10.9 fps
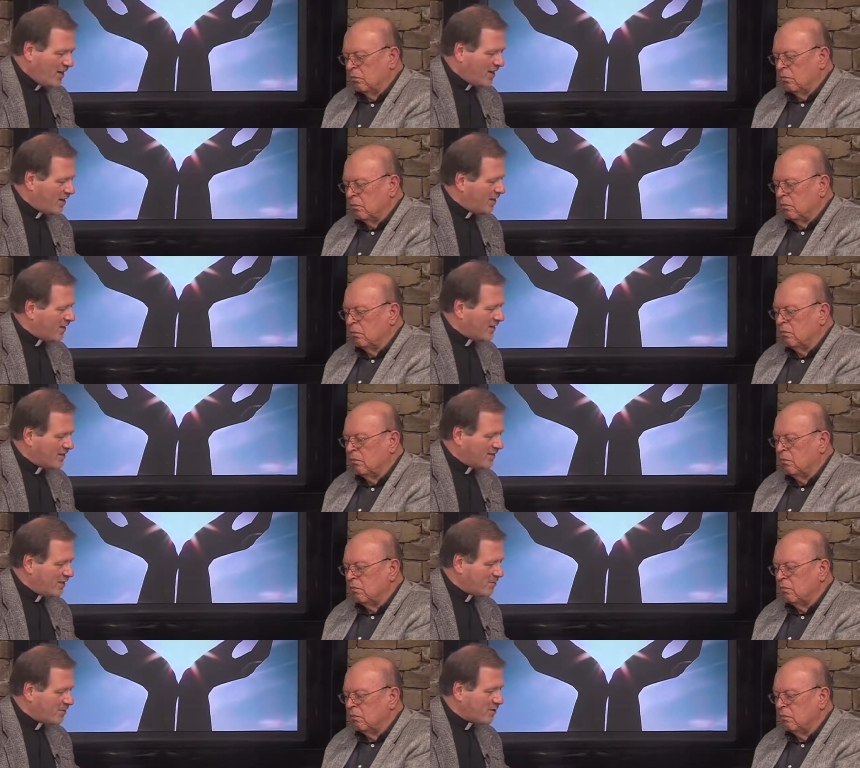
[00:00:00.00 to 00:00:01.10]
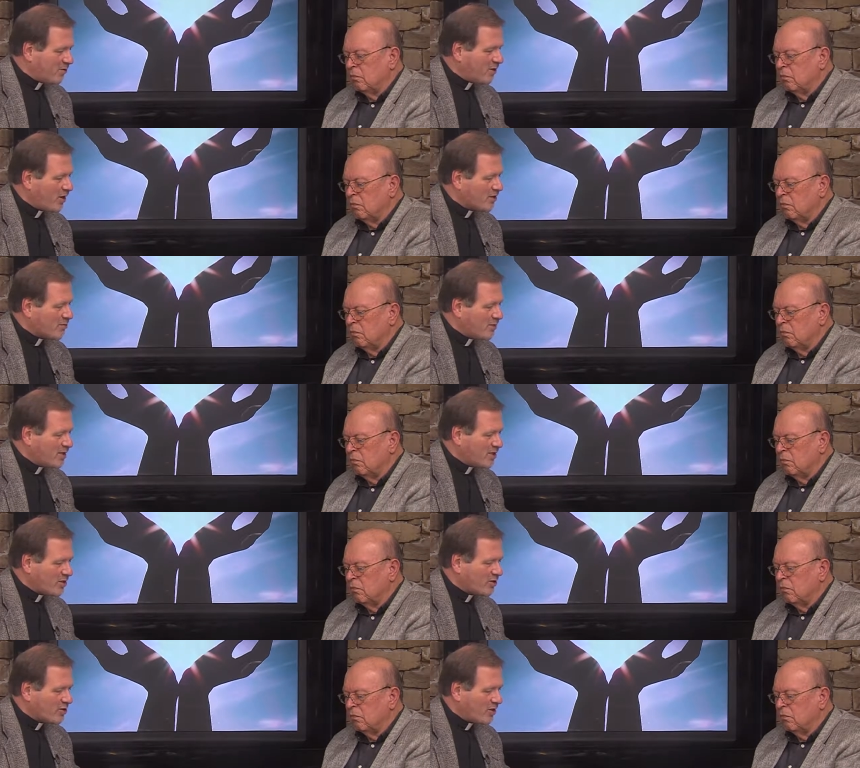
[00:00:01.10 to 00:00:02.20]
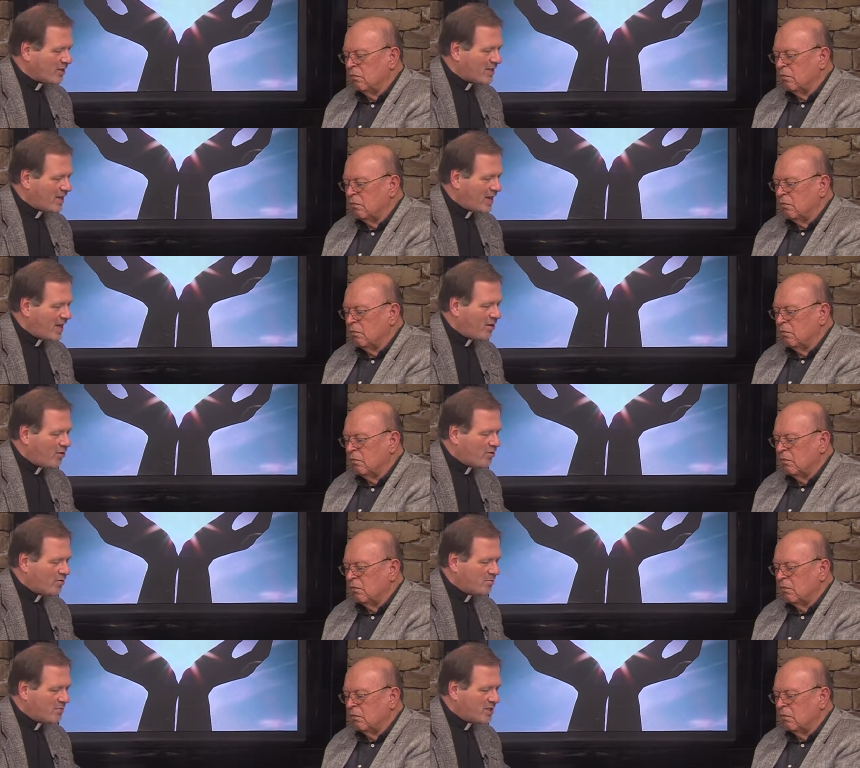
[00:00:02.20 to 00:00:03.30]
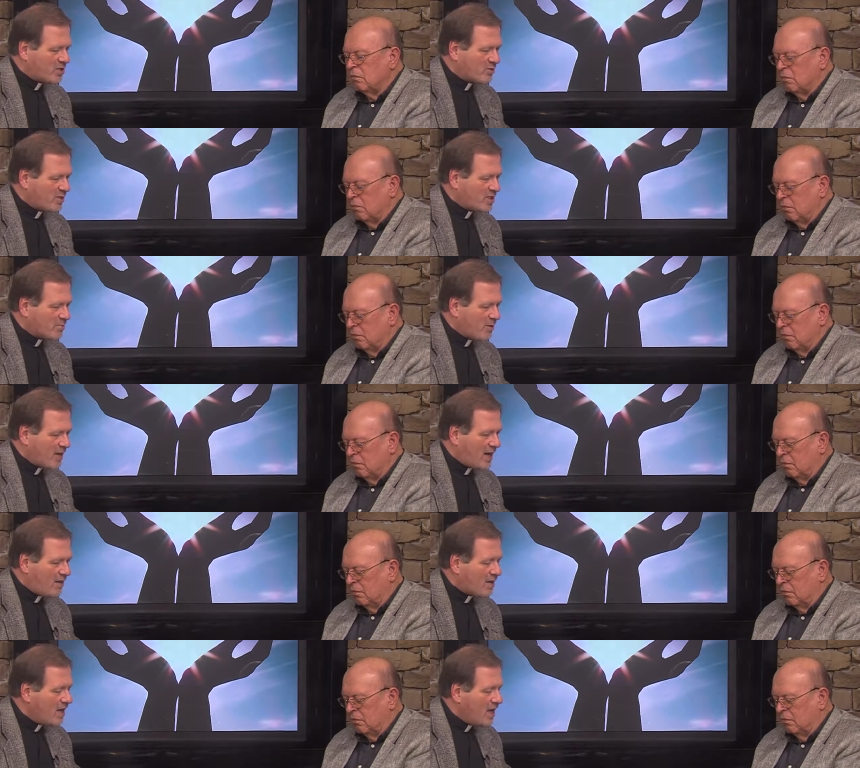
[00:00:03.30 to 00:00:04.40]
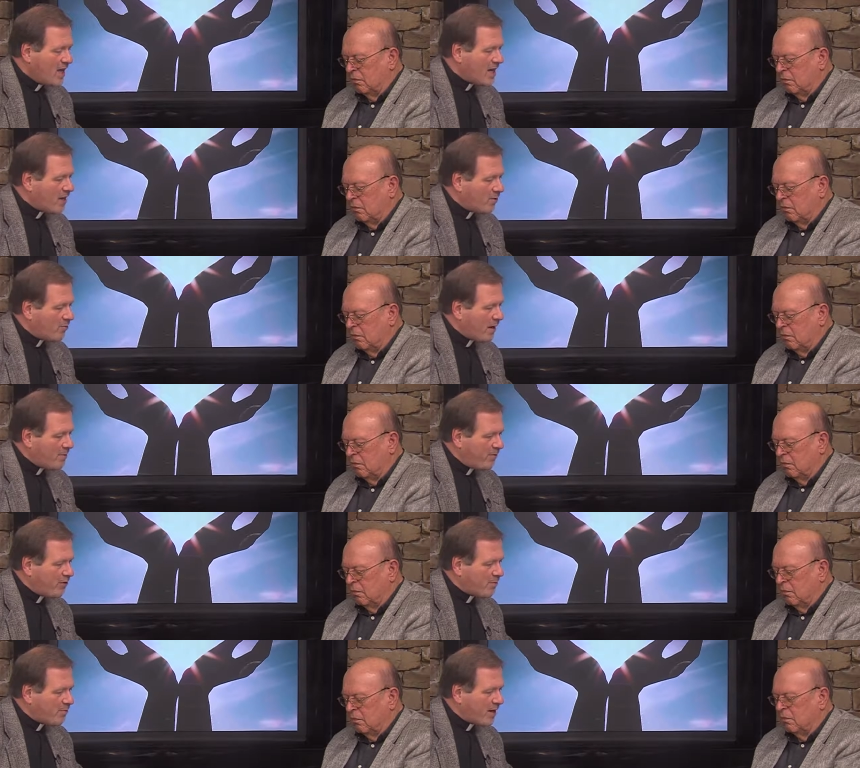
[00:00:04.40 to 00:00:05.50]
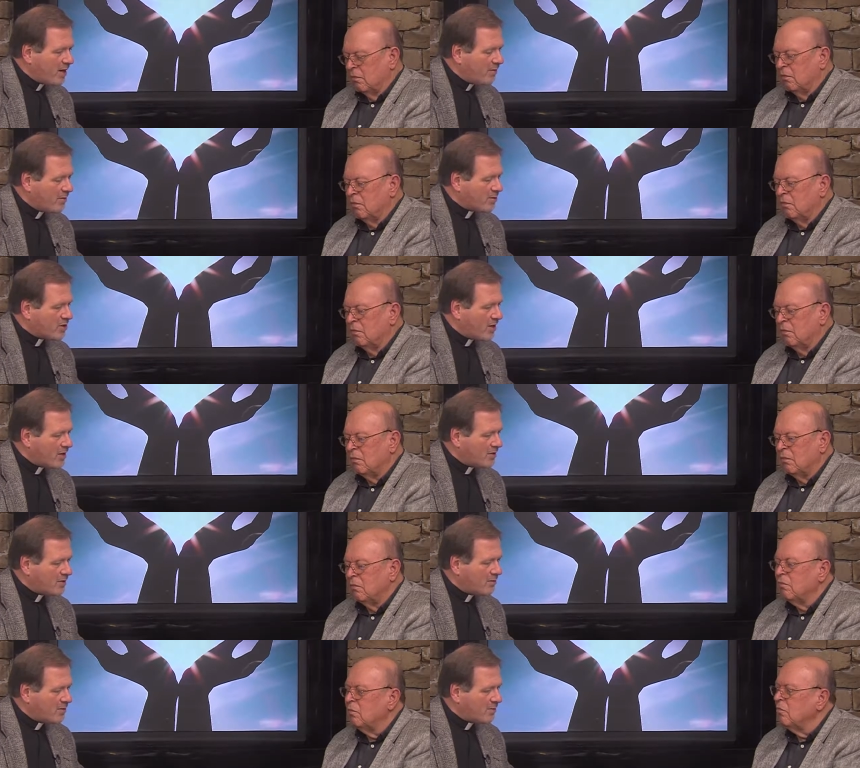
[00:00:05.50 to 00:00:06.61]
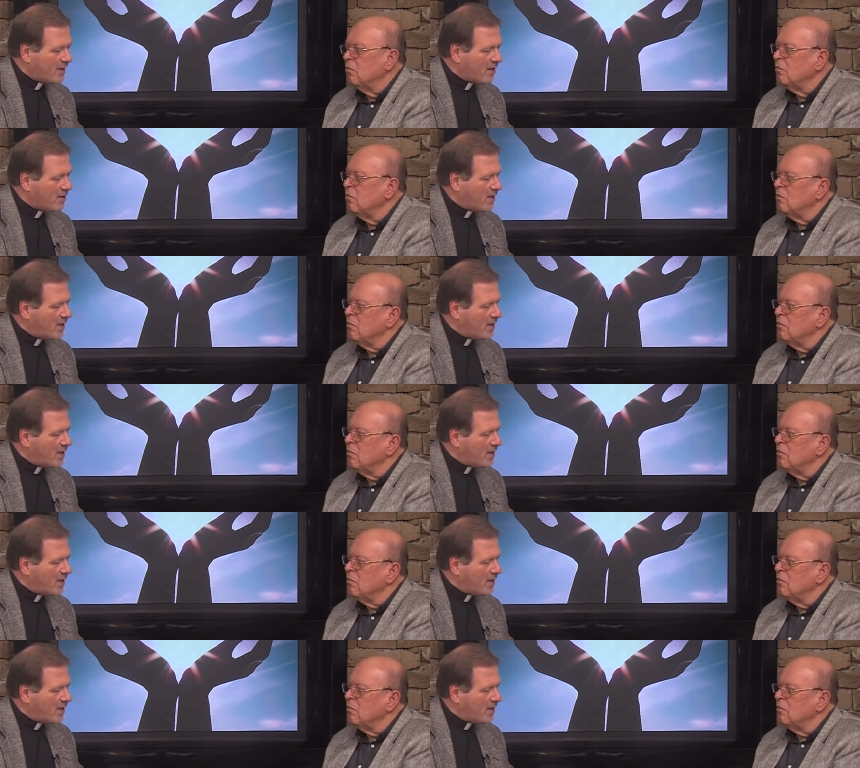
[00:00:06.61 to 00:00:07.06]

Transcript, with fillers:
Speaker 1: uh, he's been doing all this research on how ministry is spread out. Now, right before the break, we were talking a little bit about